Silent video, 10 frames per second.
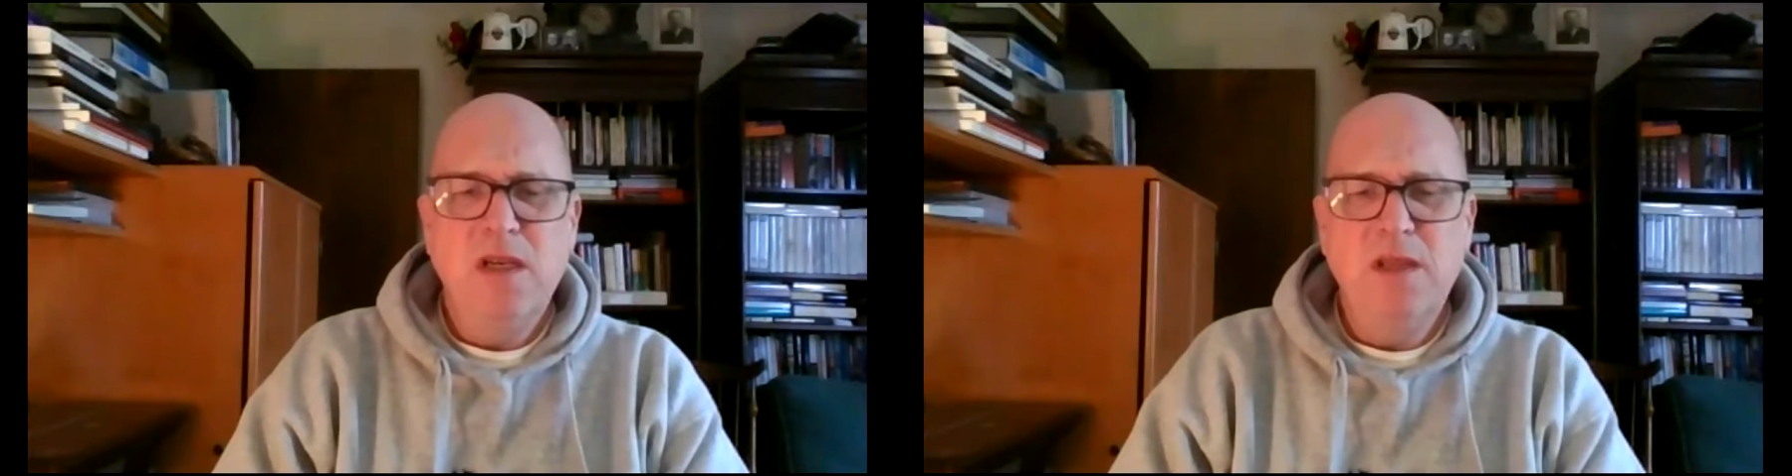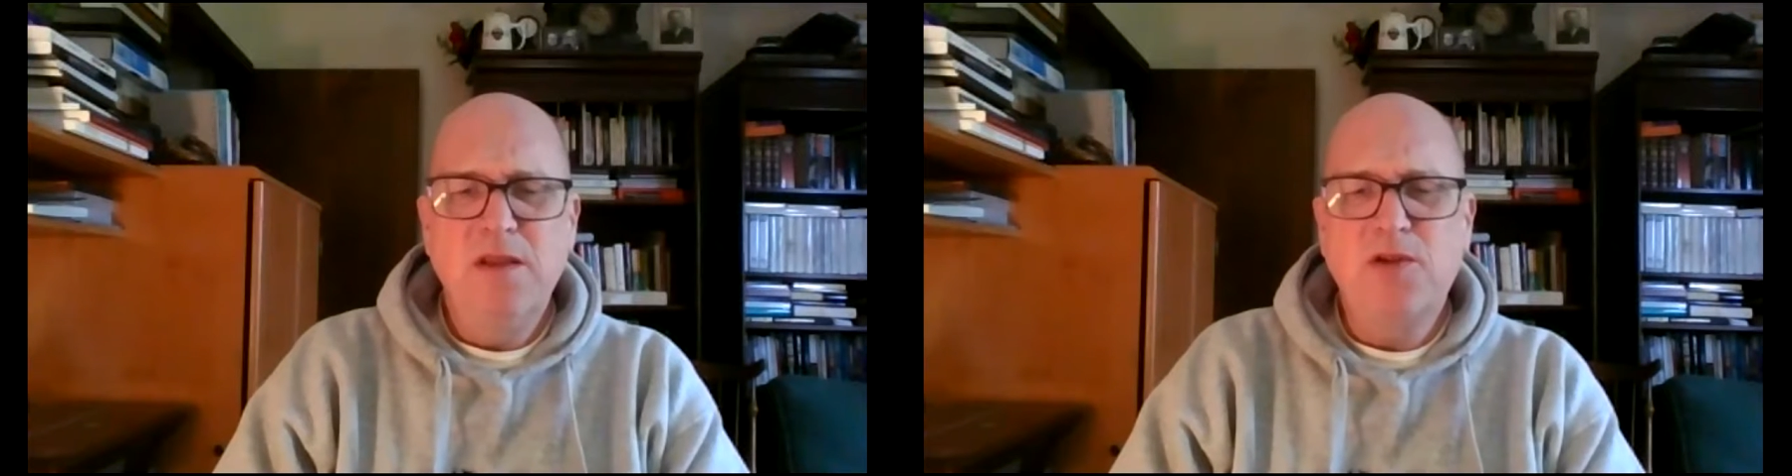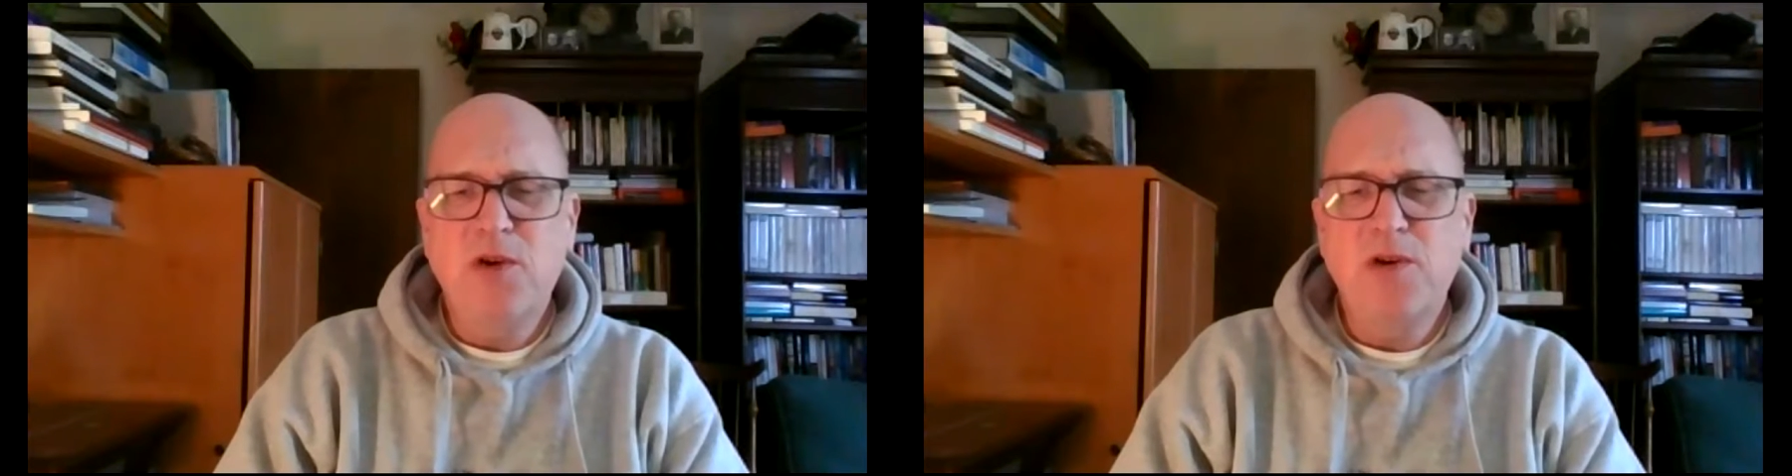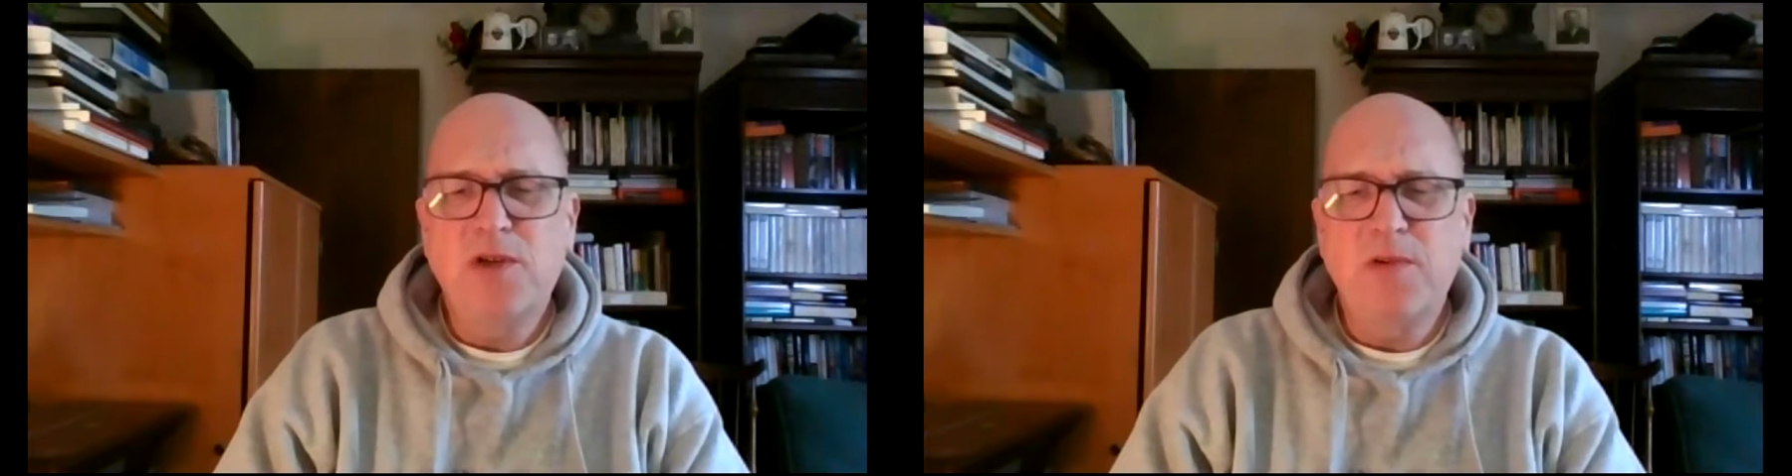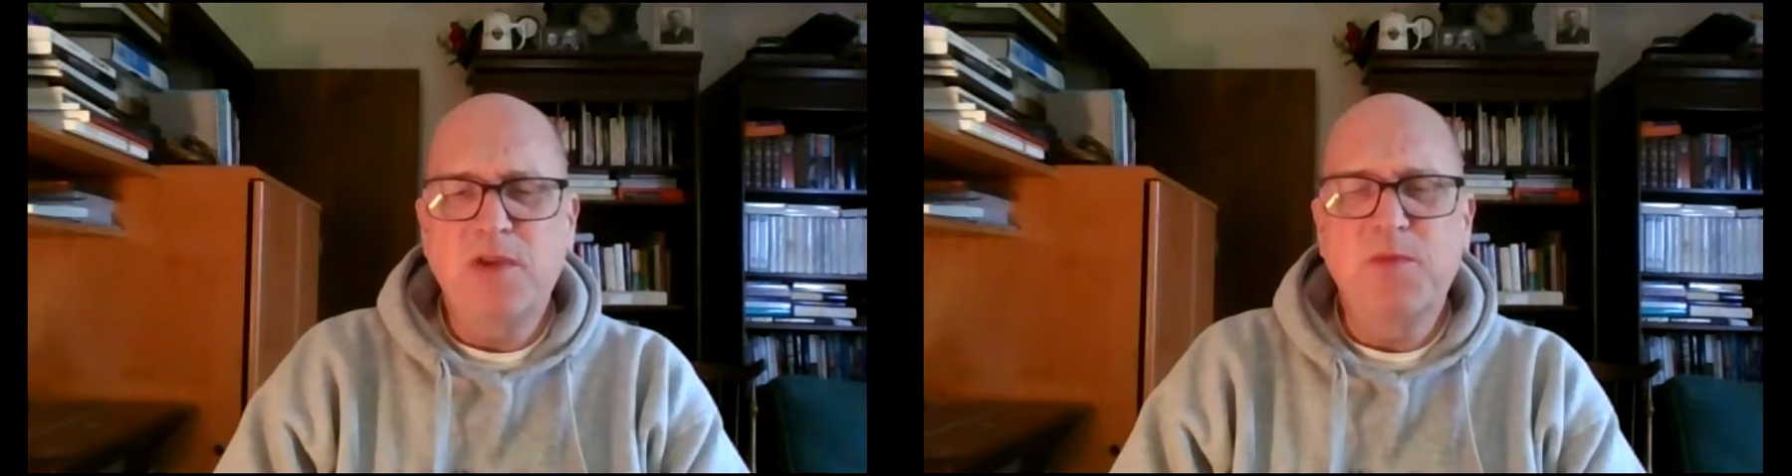in the church
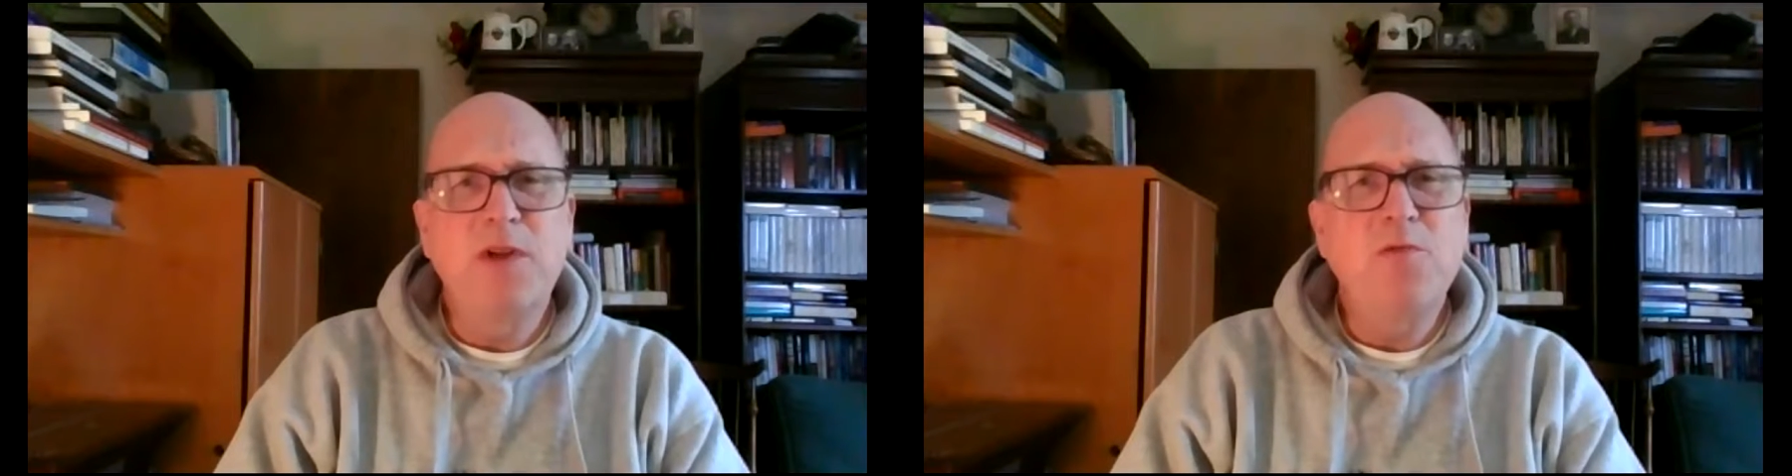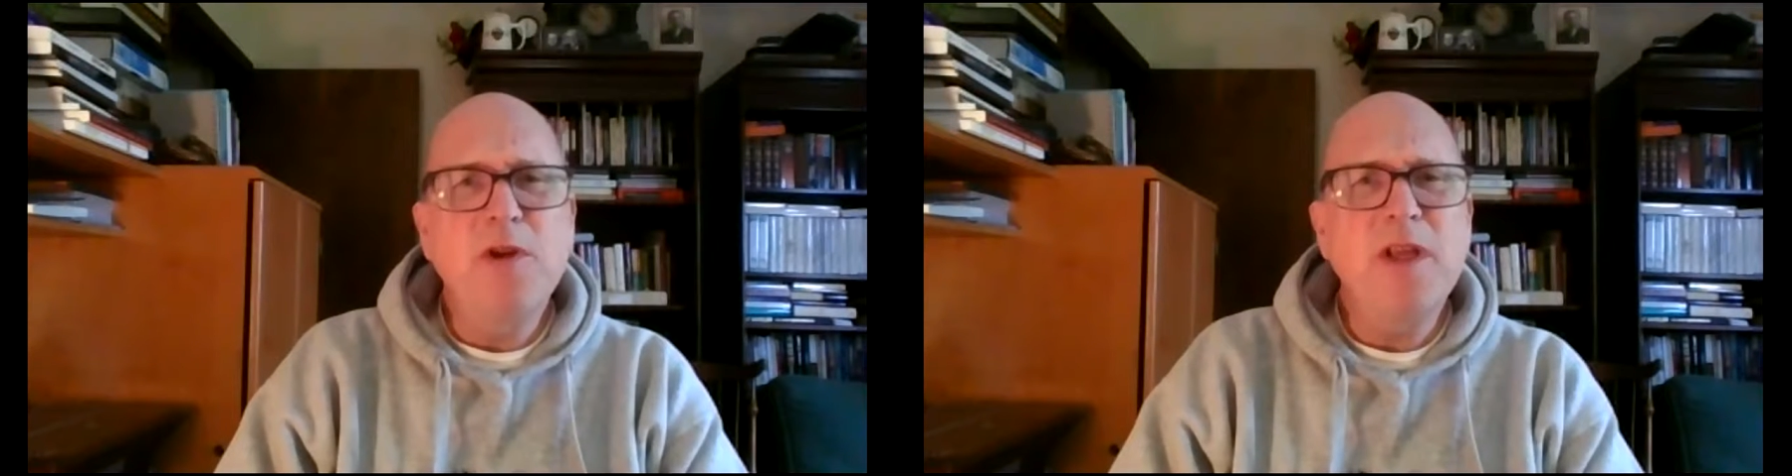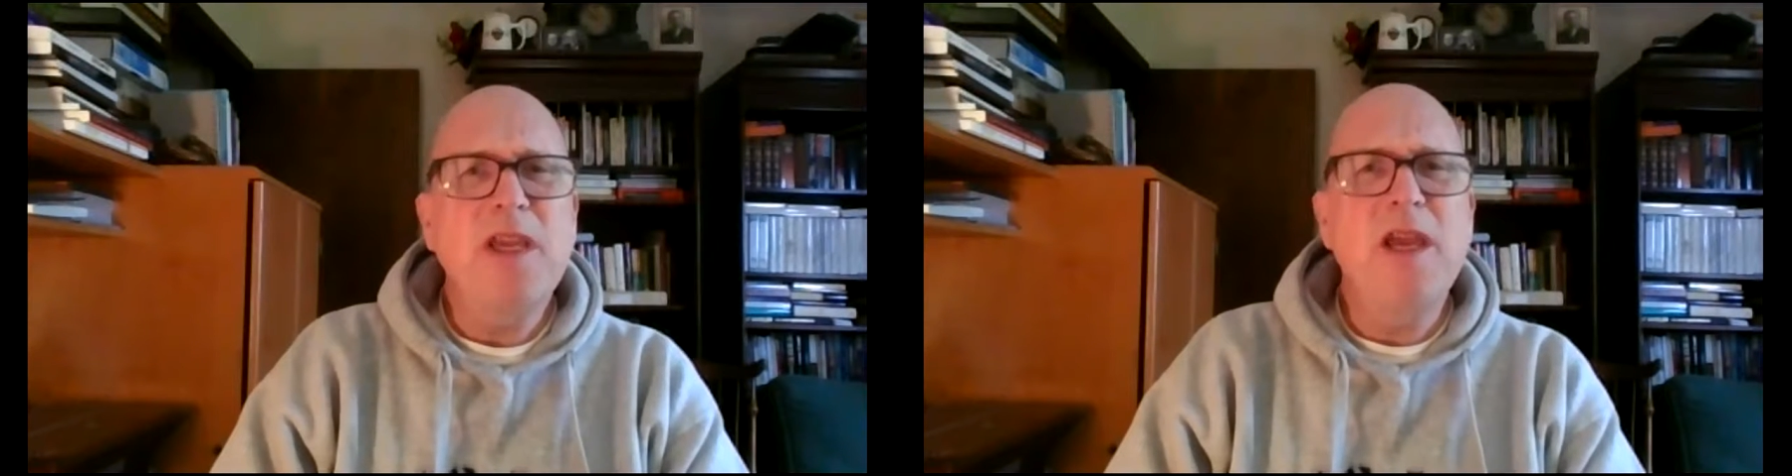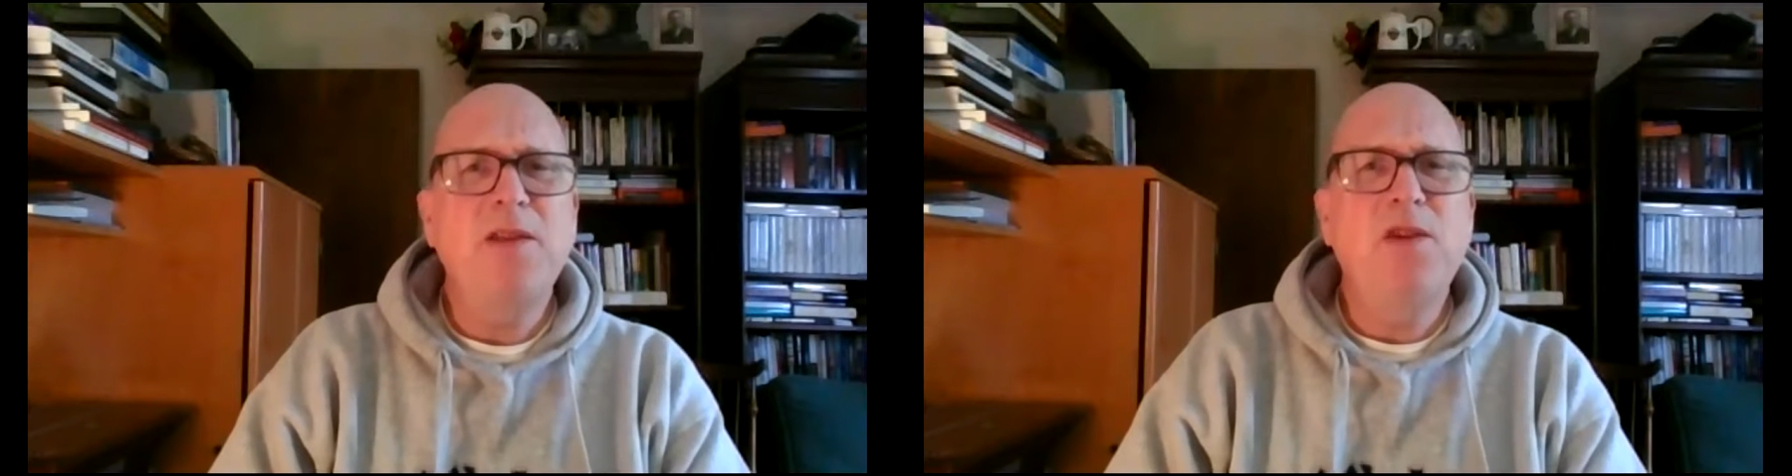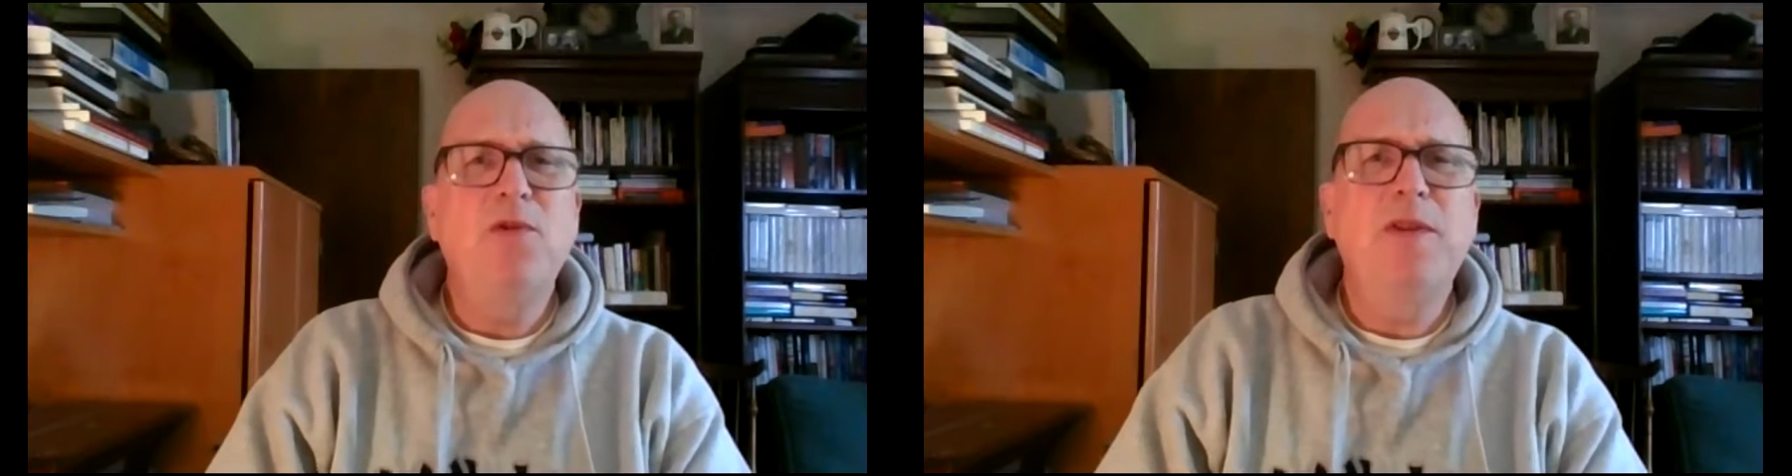service, but you really
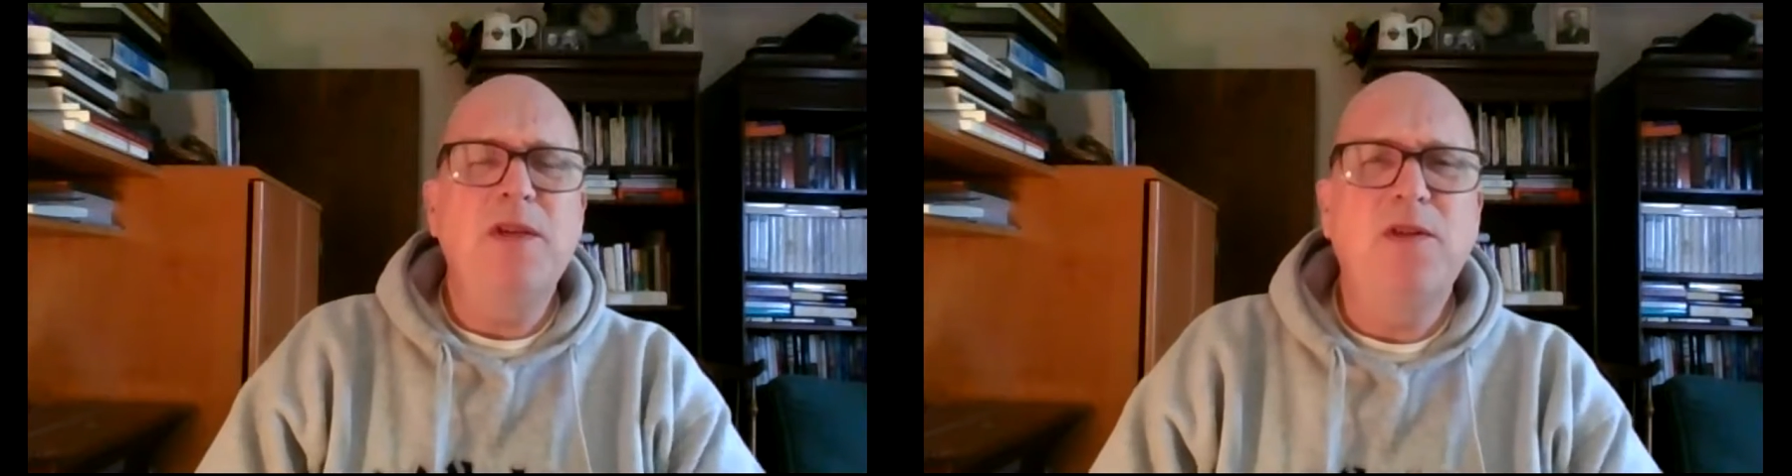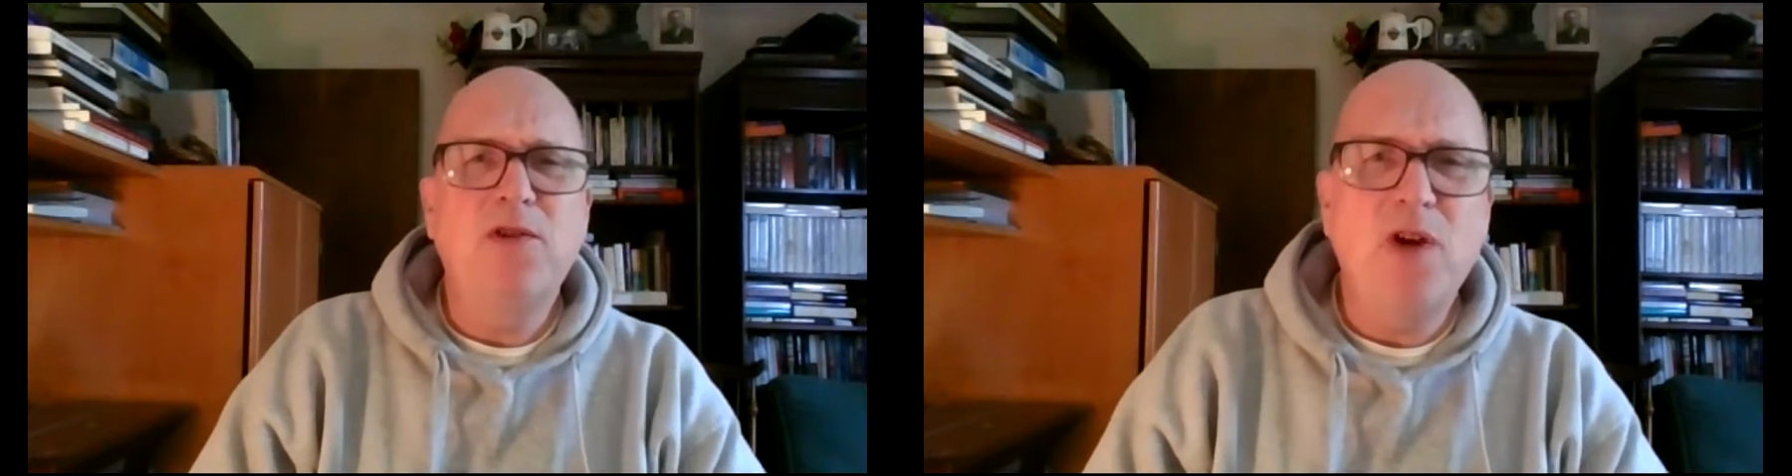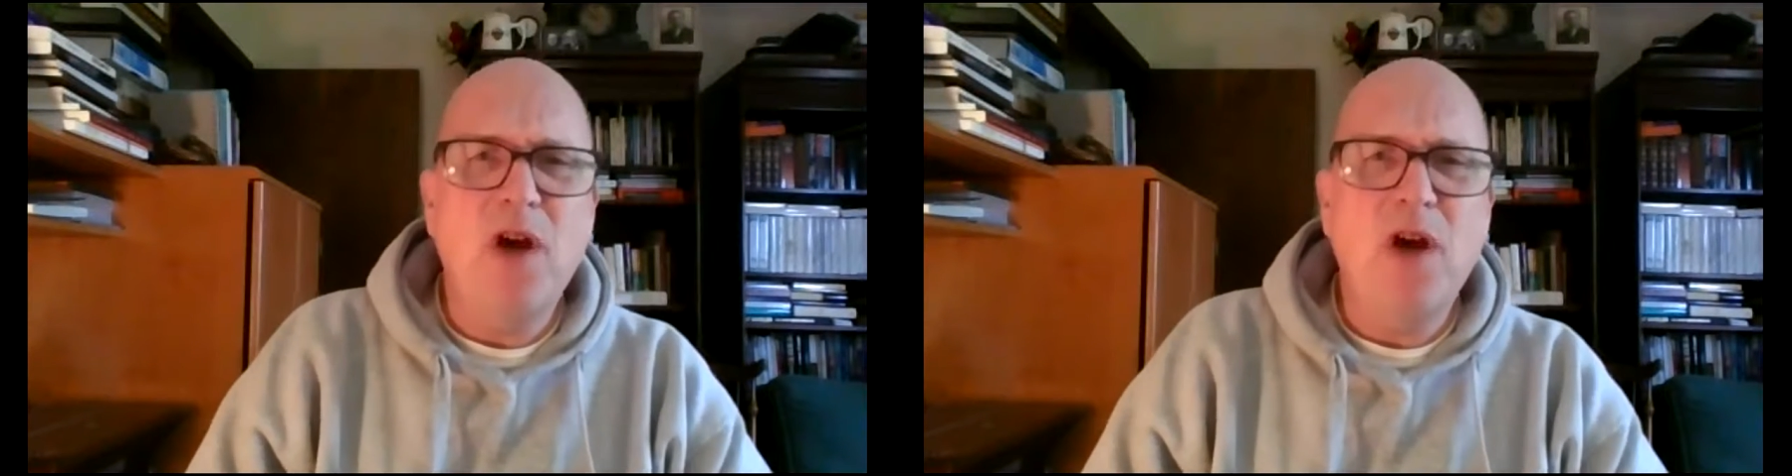can't do a decent